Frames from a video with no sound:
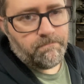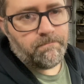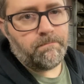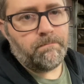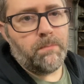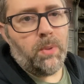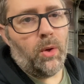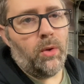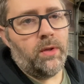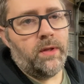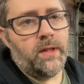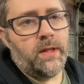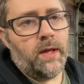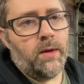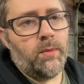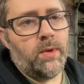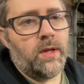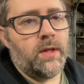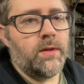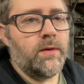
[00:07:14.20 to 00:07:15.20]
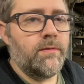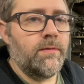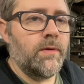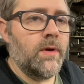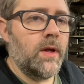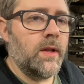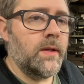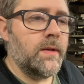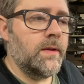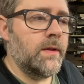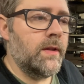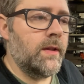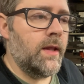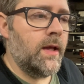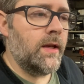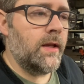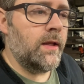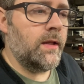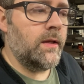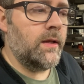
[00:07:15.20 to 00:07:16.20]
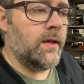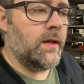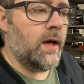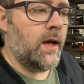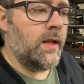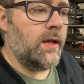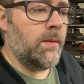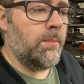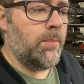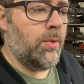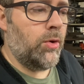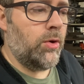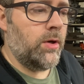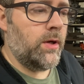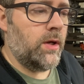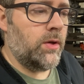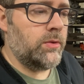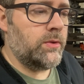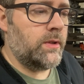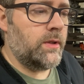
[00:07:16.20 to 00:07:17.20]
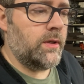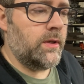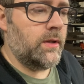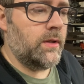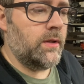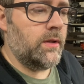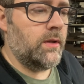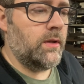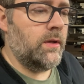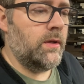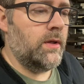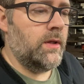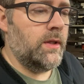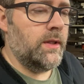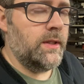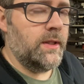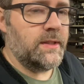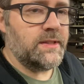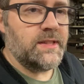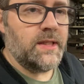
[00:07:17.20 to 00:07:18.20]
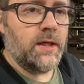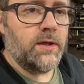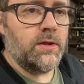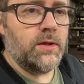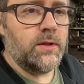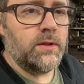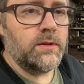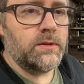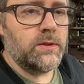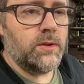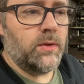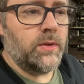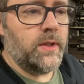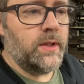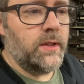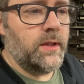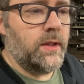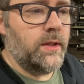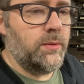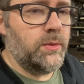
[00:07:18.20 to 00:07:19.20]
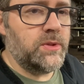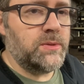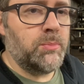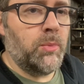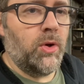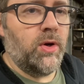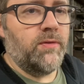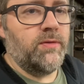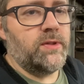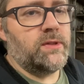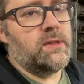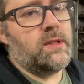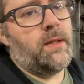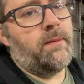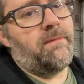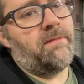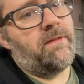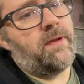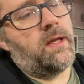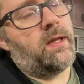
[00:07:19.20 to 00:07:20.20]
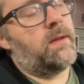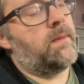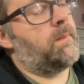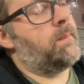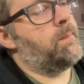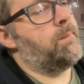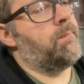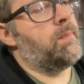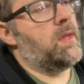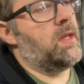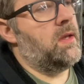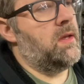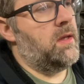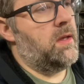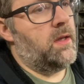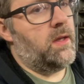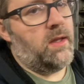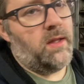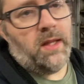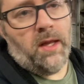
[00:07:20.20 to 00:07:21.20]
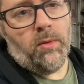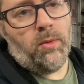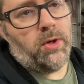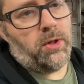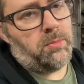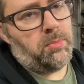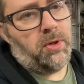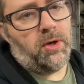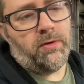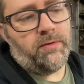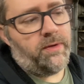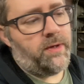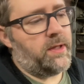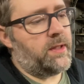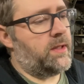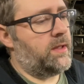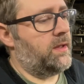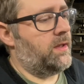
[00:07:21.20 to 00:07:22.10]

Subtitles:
pulley that went in the front that he kind of bored out the center, so it was more of a slip fit, and that worked perfect.